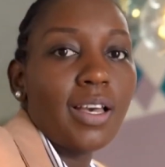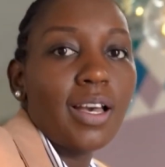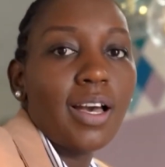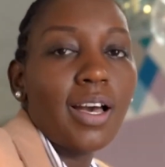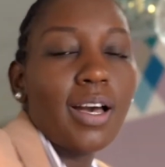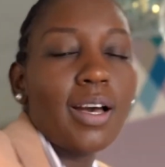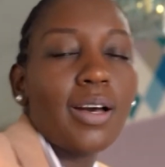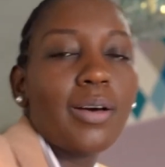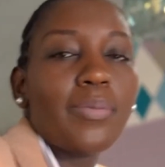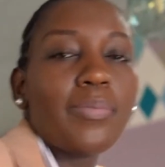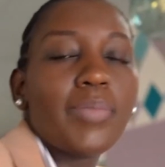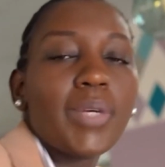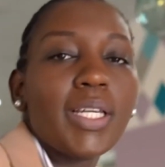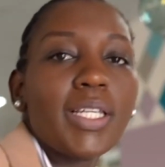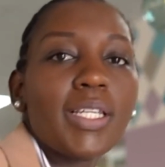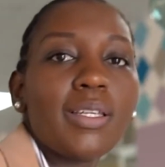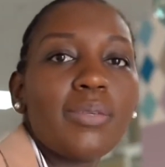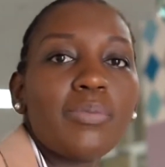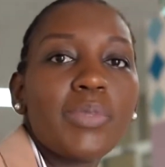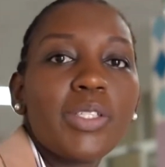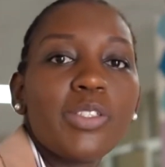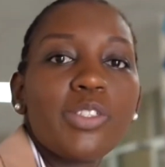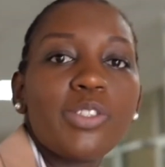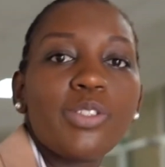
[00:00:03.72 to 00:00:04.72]
My
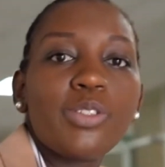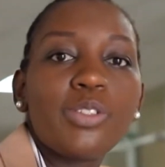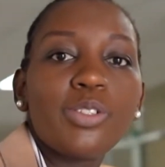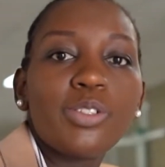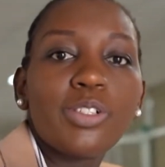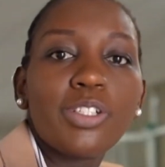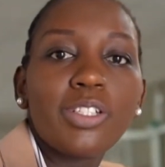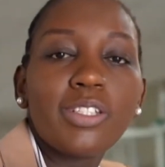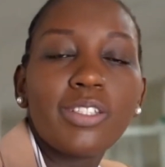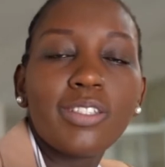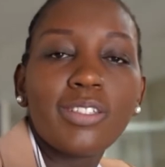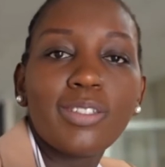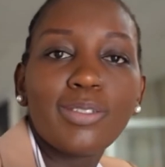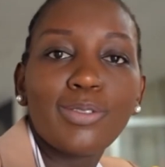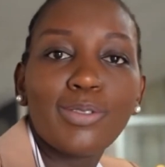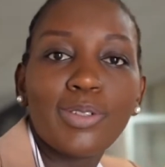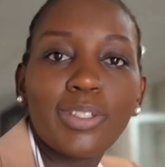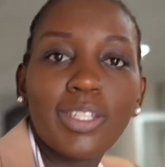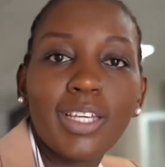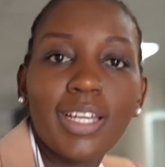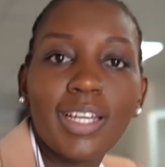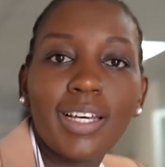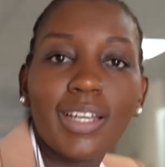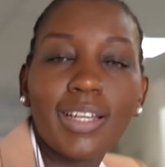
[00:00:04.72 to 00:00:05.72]
name is Joyce
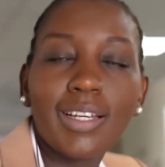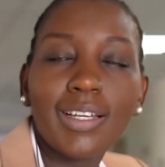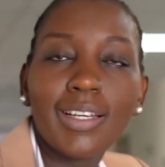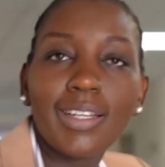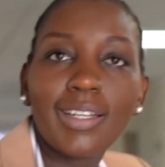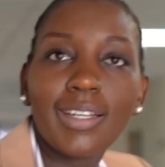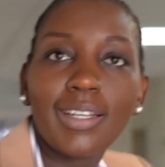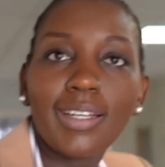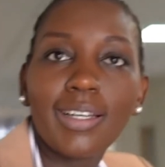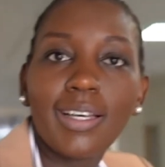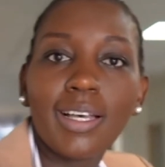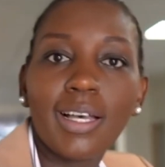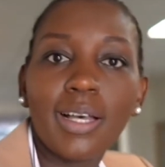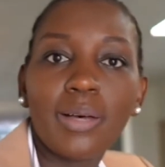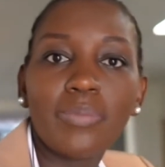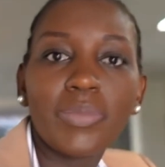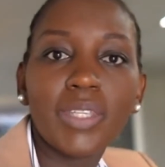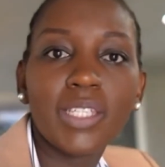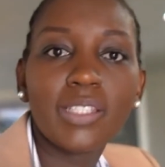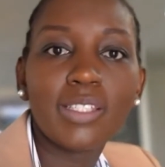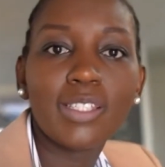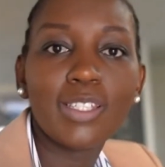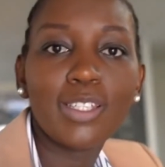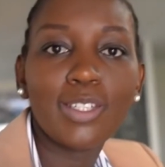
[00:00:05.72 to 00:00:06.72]
Nkuyahaga. I'm the
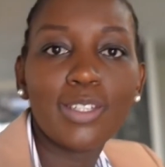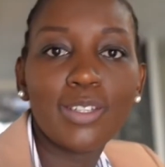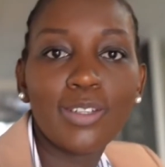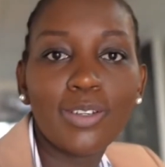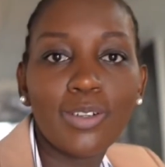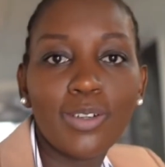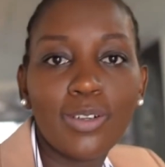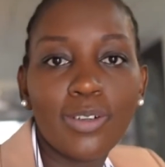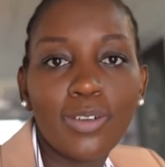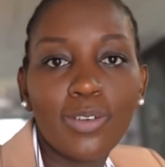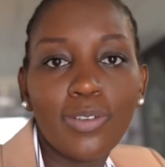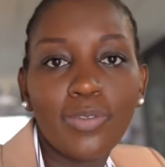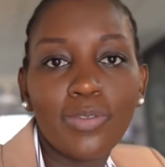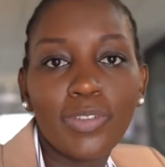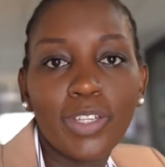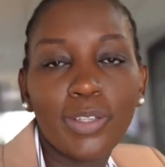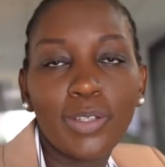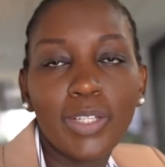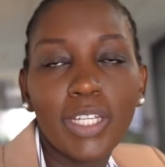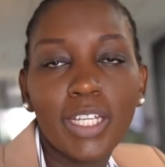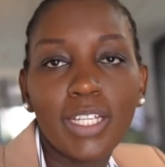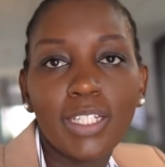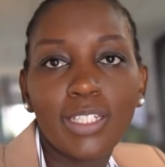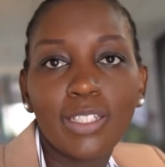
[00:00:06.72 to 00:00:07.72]
CEO of the
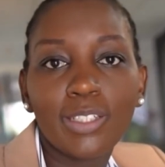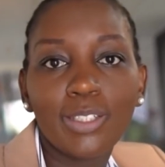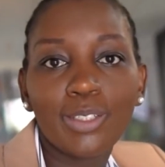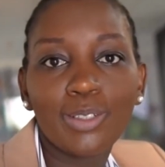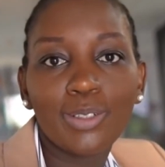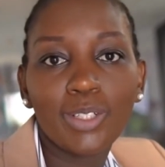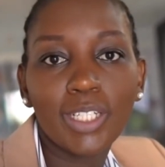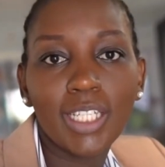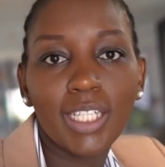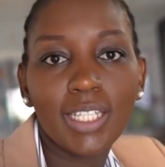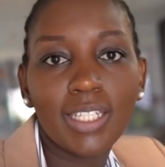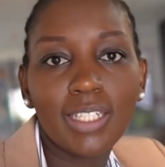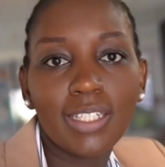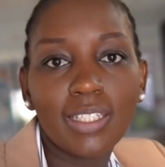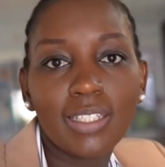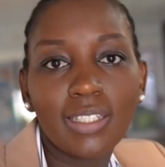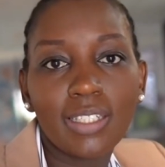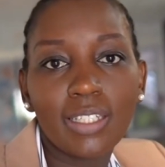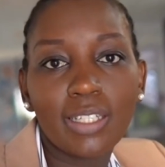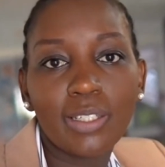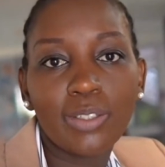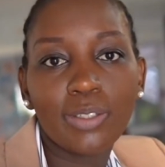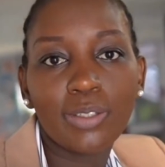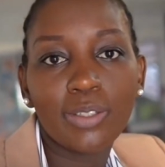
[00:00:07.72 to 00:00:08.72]
Uganda Solar Energy
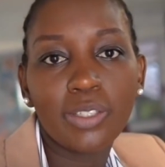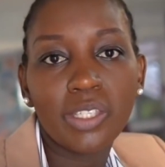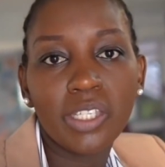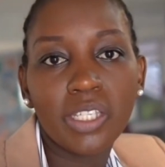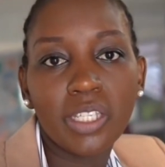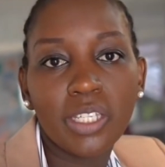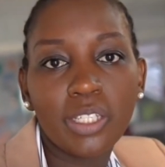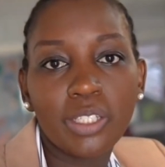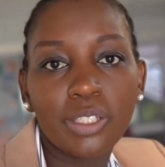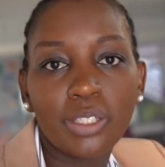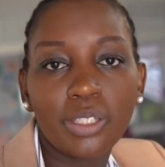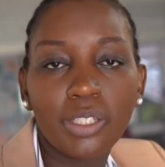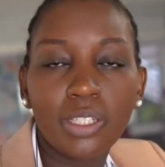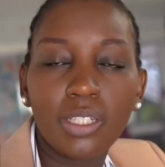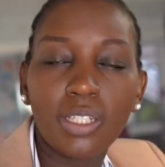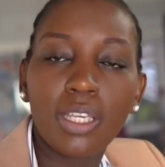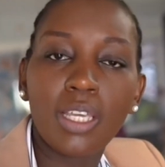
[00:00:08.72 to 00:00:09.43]
Association,